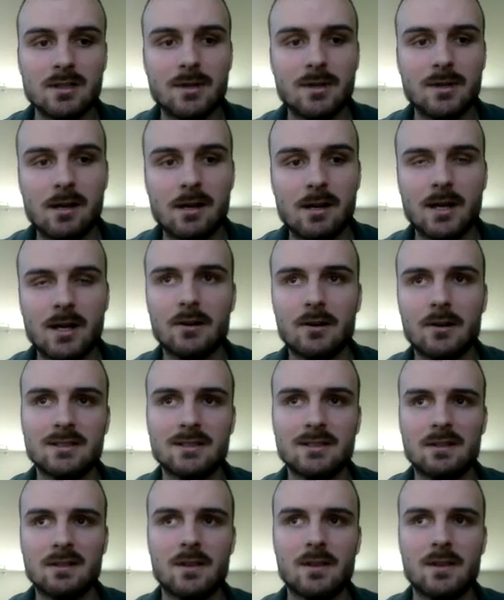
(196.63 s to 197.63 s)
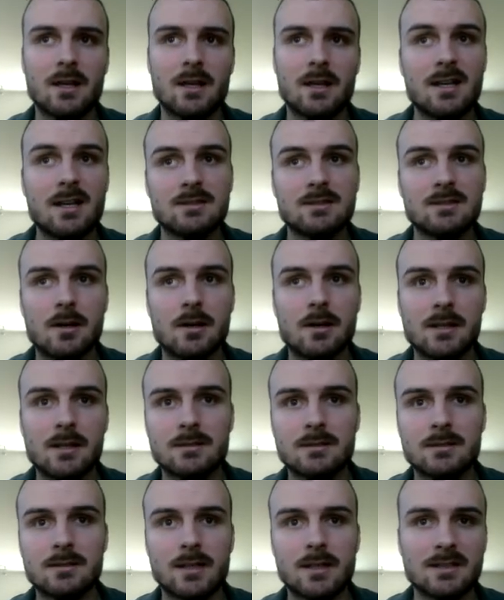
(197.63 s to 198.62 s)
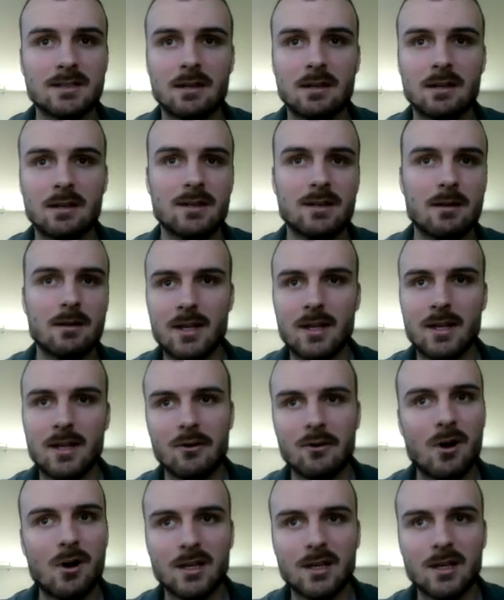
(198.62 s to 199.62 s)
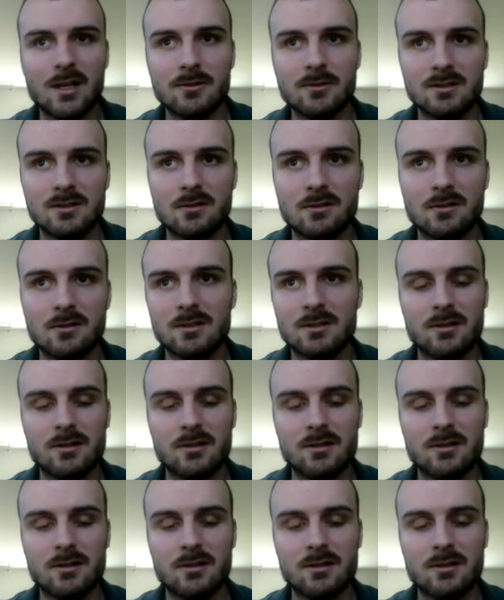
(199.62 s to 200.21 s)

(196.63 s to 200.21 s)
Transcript: complain about is if the test harness is giving them wonky results.